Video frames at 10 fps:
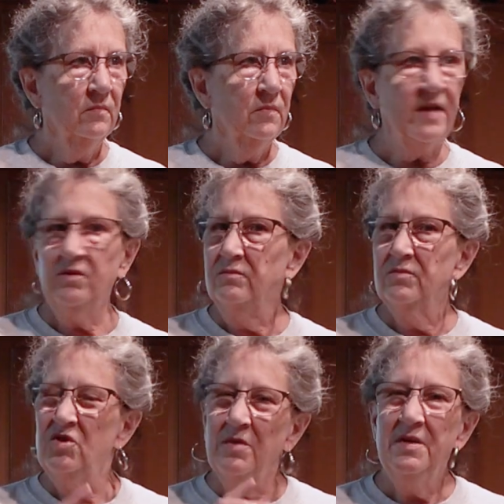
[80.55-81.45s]
like
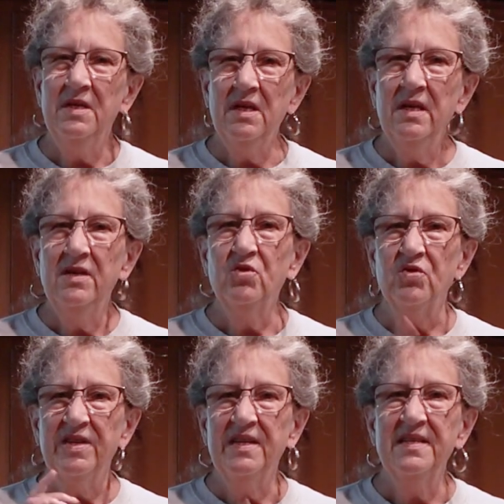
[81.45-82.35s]
Jimmy Dean's or
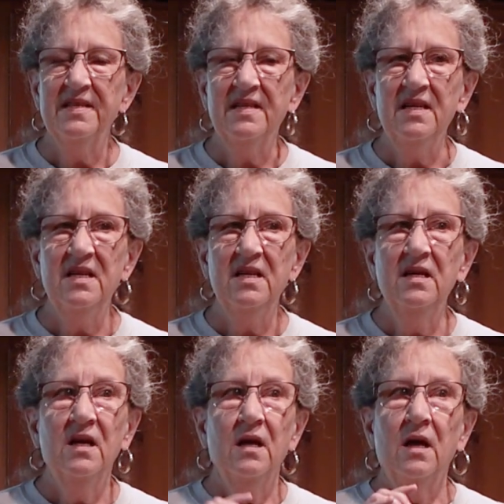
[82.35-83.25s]

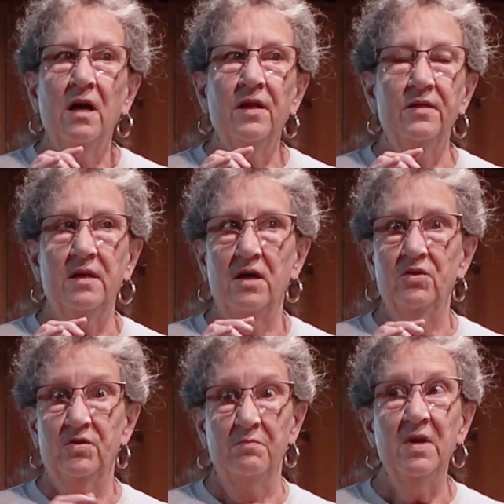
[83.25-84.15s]
Tennessee.
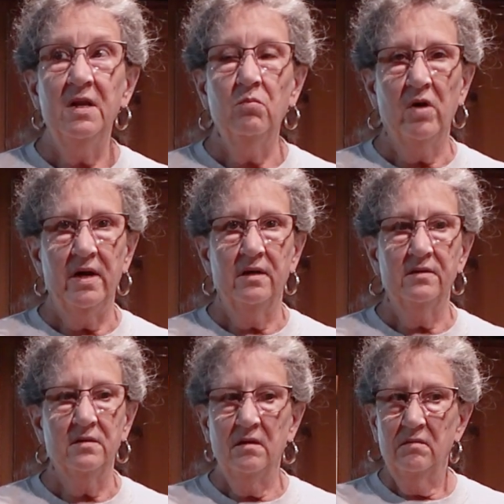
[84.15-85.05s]
There's many
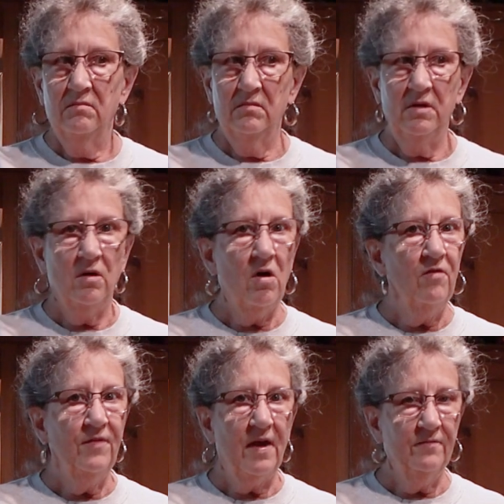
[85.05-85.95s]
brands. They're
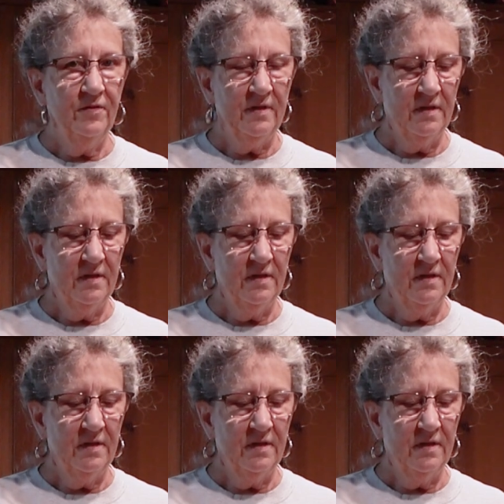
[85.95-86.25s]
all fine for